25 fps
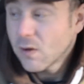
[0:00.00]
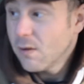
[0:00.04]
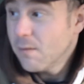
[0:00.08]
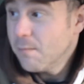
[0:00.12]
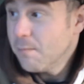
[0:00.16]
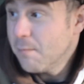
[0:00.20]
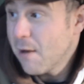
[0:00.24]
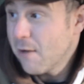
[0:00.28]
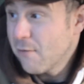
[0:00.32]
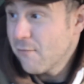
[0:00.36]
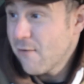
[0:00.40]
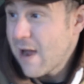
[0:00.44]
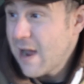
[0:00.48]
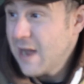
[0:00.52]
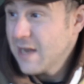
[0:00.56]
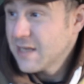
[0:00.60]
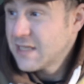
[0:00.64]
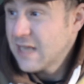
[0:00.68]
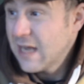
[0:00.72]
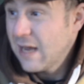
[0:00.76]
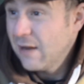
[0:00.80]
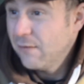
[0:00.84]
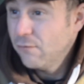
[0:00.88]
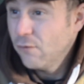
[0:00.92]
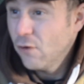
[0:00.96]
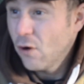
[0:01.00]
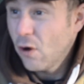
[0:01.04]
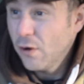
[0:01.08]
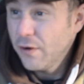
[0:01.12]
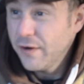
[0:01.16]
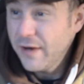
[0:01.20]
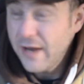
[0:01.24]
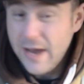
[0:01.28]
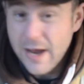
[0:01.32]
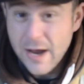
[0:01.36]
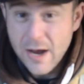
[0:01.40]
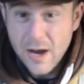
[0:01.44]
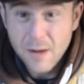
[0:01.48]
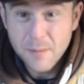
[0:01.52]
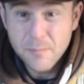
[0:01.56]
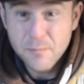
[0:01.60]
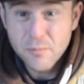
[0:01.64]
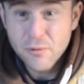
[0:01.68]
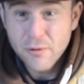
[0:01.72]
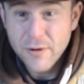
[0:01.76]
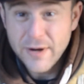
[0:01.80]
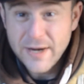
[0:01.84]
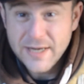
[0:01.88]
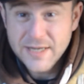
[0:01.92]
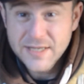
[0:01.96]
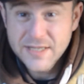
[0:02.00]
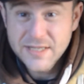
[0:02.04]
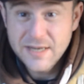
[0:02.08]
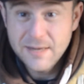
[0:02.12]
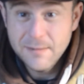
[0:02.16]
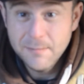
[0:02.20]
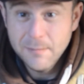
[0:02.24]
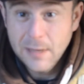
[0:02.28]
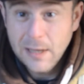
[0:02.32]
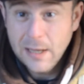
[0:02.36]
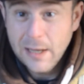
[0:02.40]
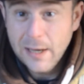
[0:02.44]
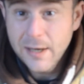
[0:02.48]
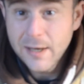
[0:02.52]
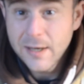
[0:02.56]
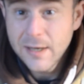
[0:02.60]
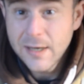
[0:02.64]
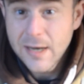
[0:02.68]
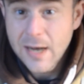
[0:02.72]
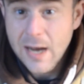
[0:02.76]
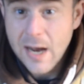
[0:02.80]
My right hand rod, pretty similar,